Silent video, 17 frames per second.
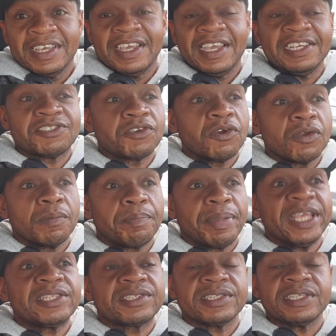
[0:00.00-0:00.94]
it's going to
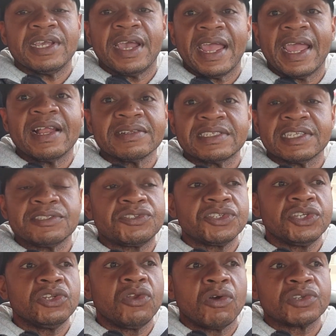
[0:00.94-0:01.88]
be to your health and
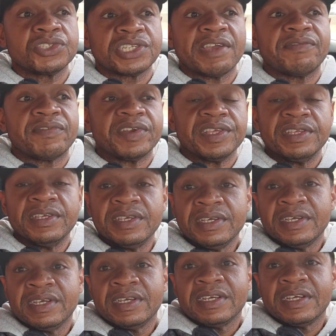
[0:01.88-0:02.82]
to your longevity.
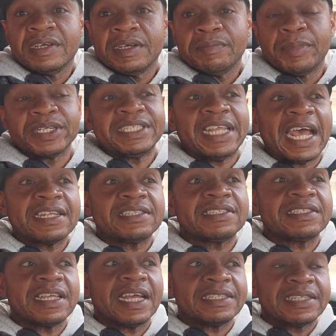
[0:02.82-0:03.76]
But
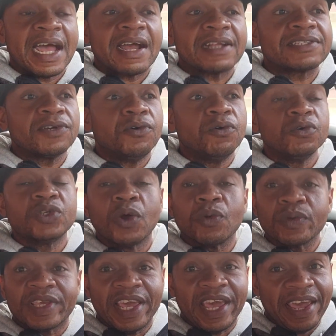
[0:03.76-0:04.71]
that's a doctor who
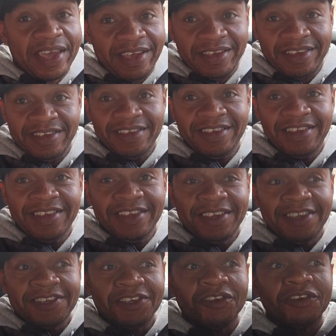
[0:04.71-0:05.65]
don't care.
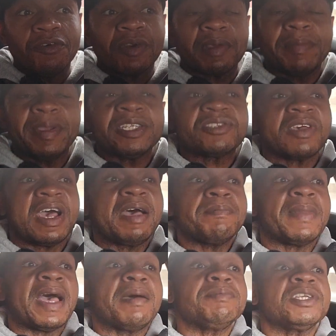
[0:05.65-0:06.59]
You know what I mean? So
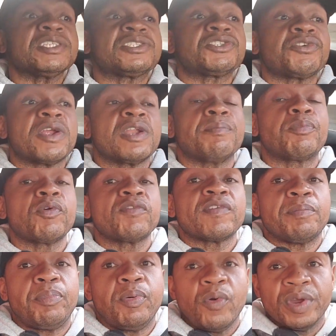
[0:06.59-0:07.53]
I'm just trying to
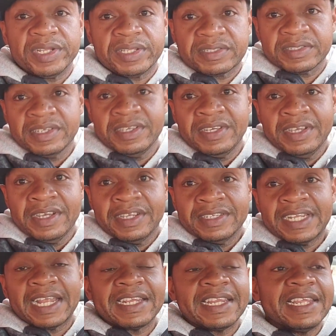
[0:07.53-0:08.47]
prove a point
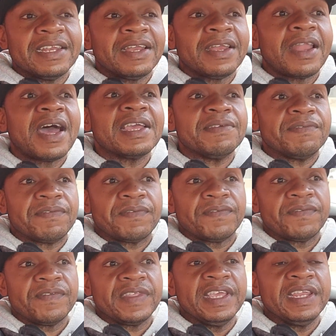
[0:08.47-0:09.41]
that in life,
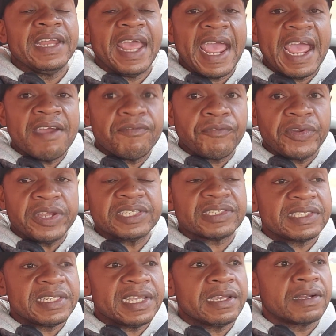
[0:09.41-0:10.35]
in every
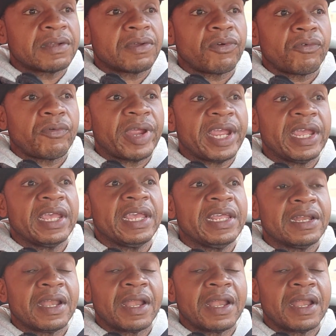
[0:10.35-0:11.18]
single career in